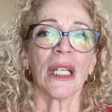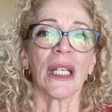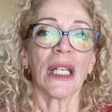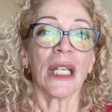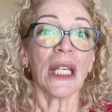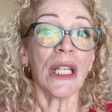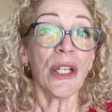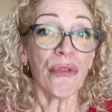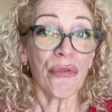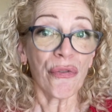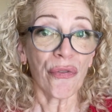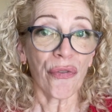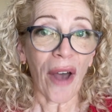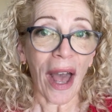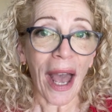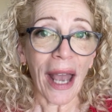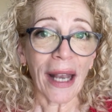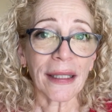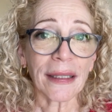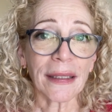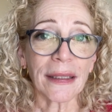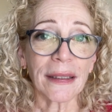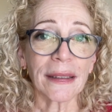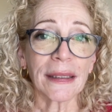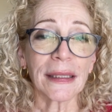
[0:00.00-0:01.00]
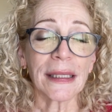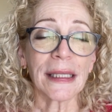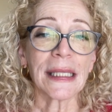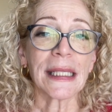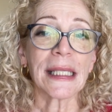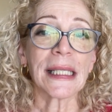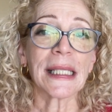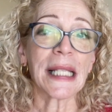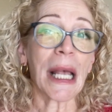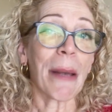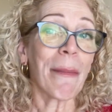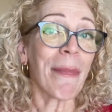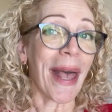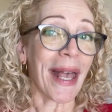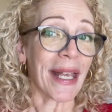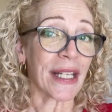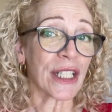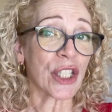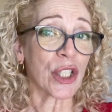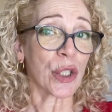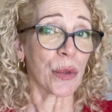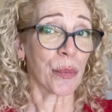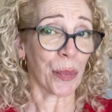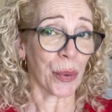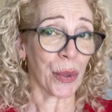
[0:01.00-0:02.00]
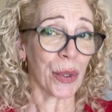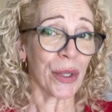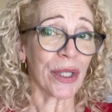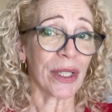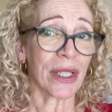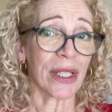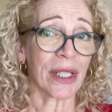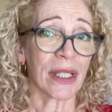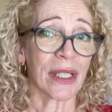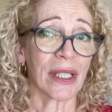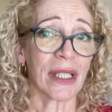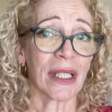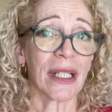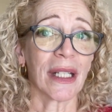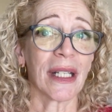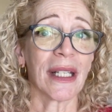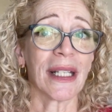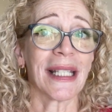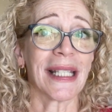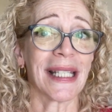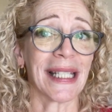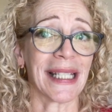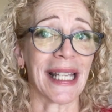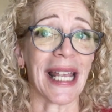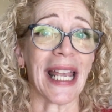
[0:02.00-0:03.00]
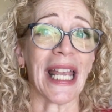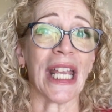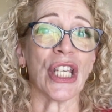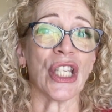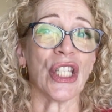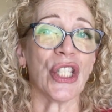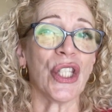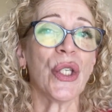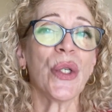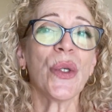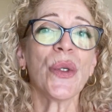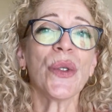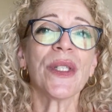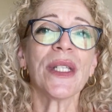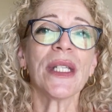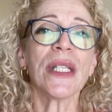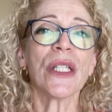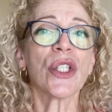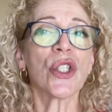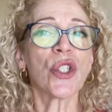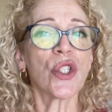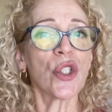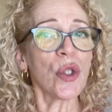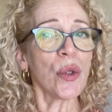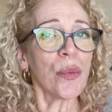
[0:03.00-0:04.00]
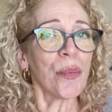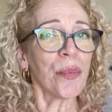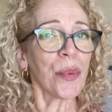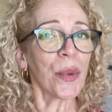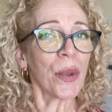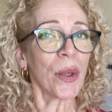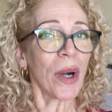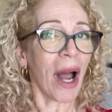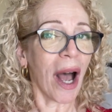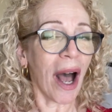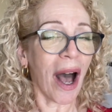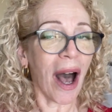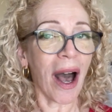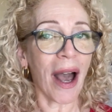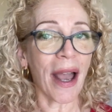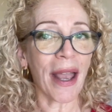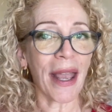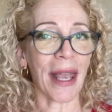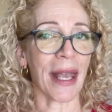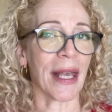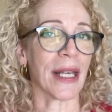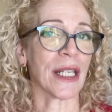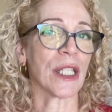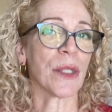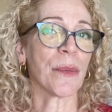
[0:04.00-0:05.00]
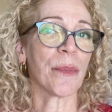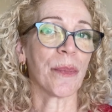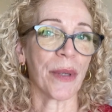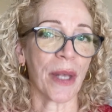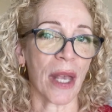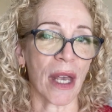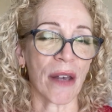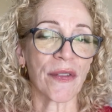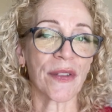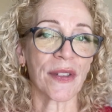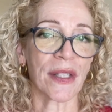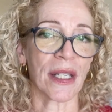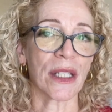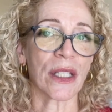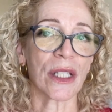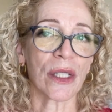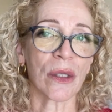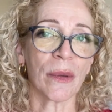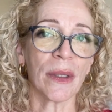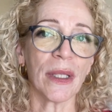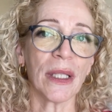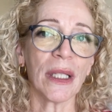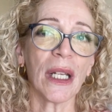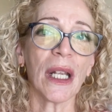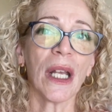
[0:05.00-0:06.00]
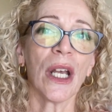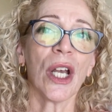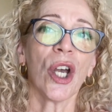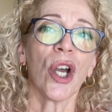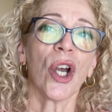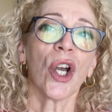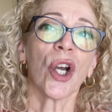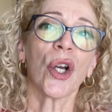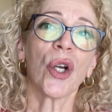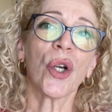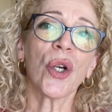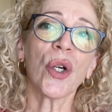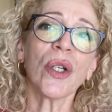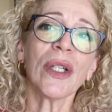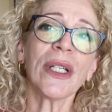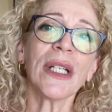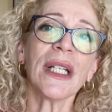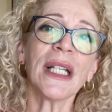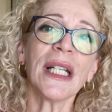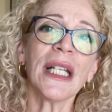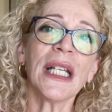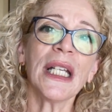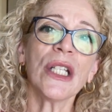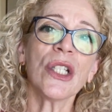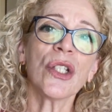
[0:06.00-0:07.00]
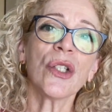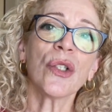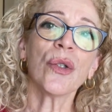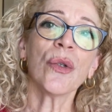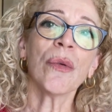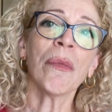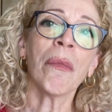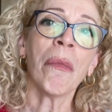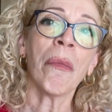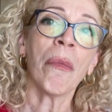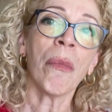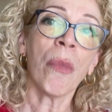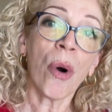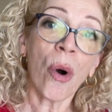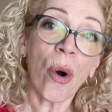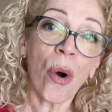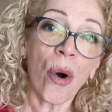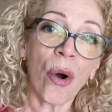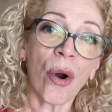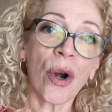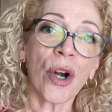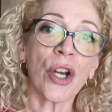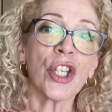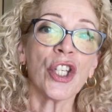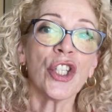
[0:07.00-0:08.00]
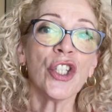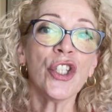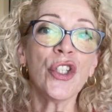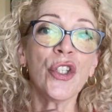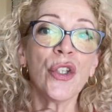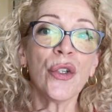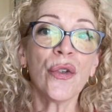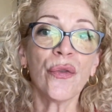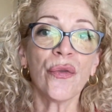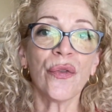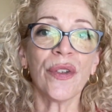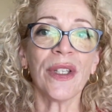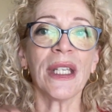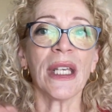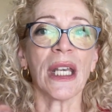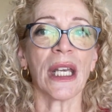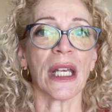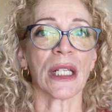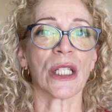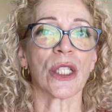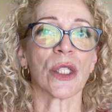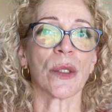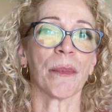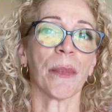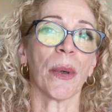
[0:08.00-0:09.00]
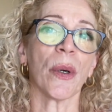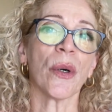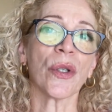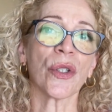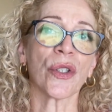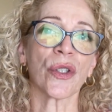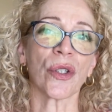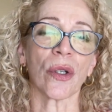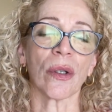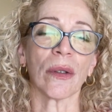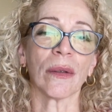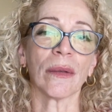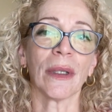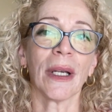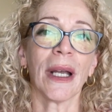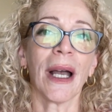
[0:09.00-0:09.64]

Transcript: In fact, some experts say using super high SPF sunscreen could lead to more UV exposure,